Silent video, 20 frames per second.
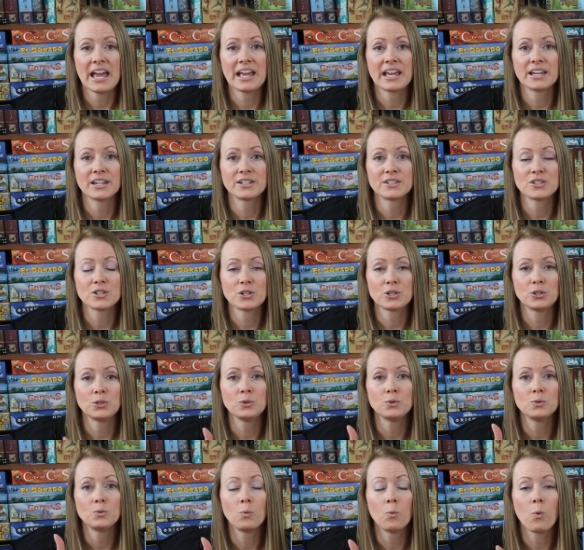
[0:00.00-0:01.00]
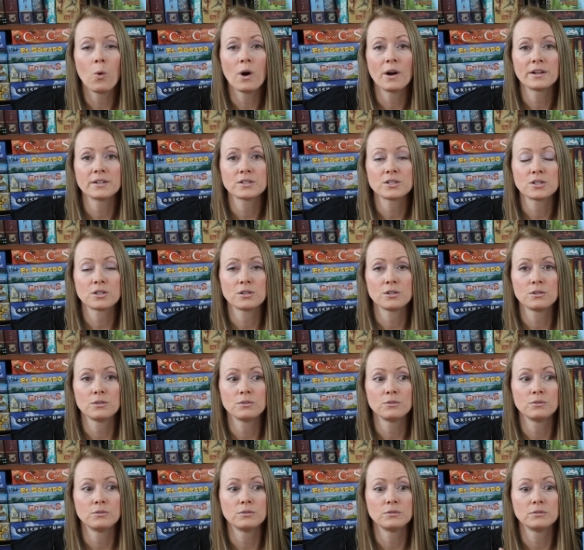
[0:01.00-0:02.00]
and you want
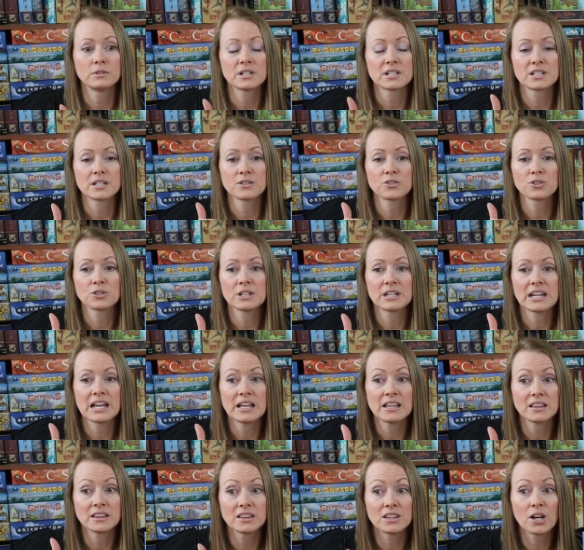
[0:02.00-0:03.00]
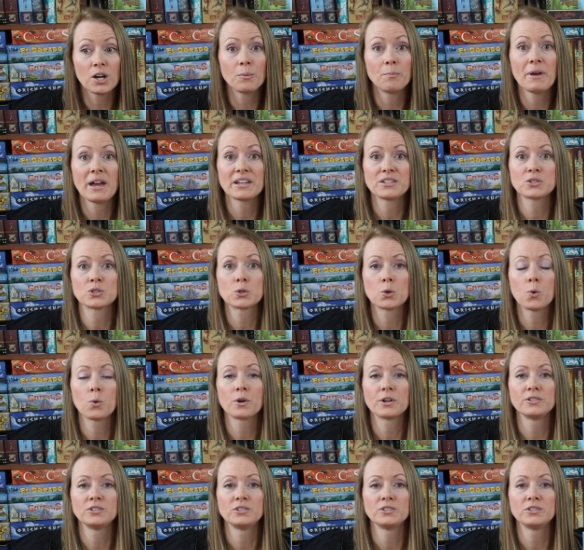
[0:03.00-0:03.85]
to essentially get the best score,